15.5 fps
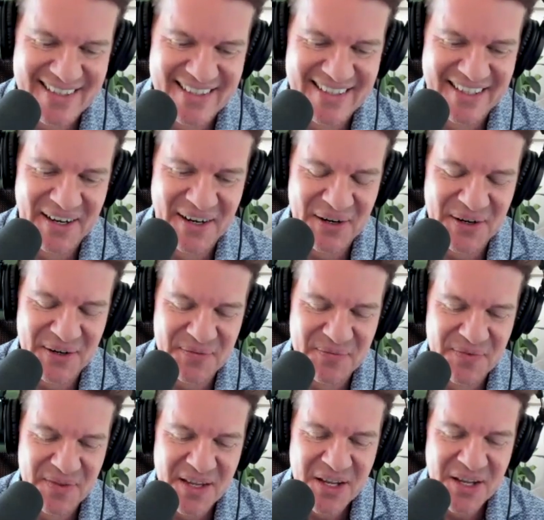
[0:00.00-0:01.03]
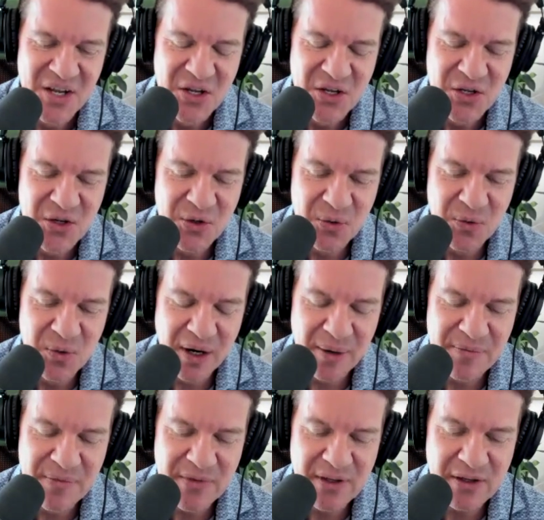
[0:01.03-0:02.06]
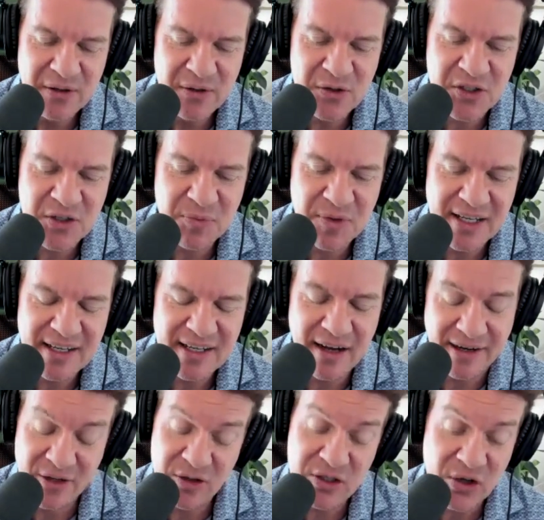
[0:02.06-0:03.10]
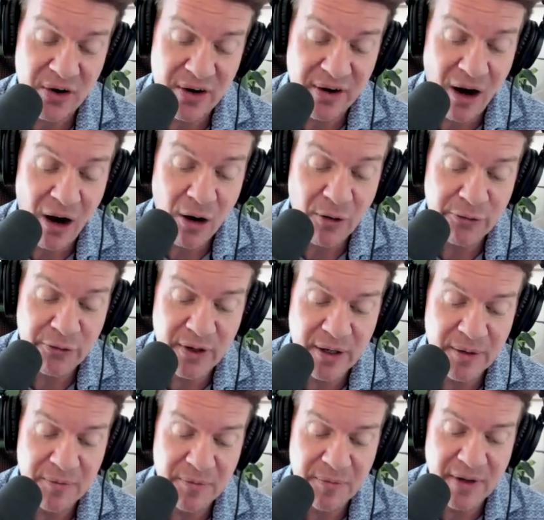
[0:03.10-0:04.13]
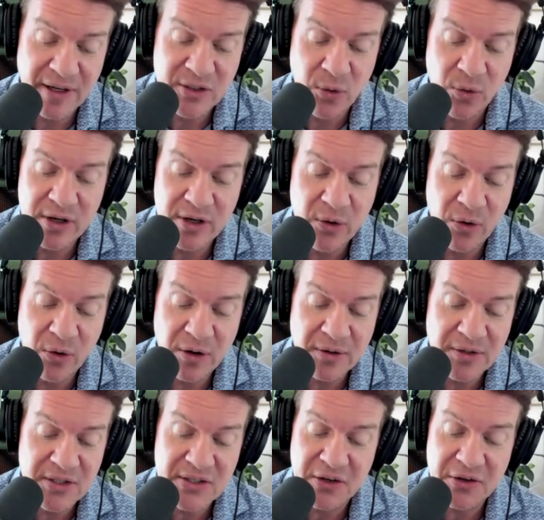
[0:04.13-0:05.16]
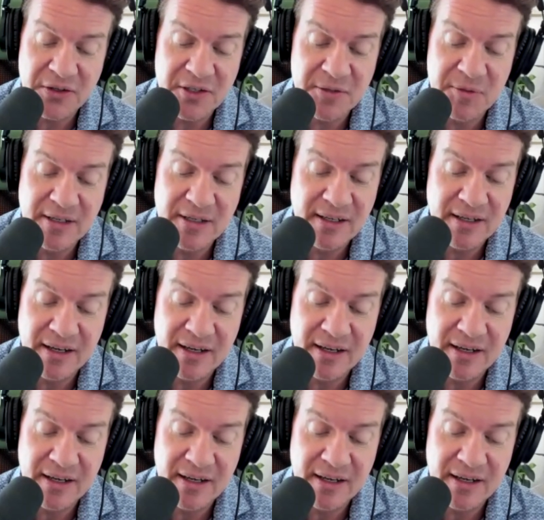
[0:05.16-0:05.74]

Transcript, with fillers: Yeah. You um you used to be uh, you started off uh, a door to door salesman